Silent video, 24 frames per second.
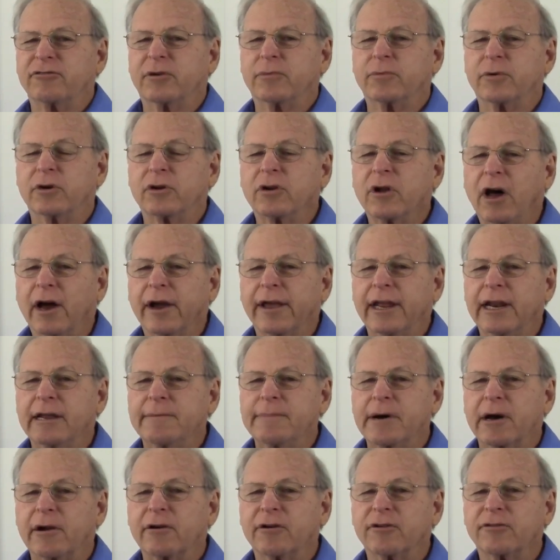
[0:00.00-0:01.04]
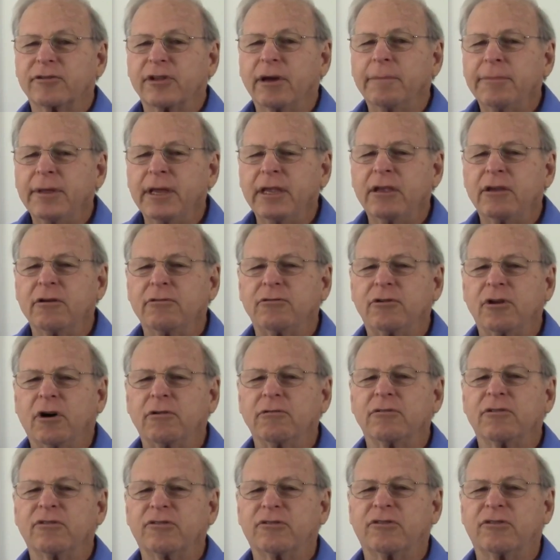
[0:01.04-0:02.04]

that we're talking about are something you don't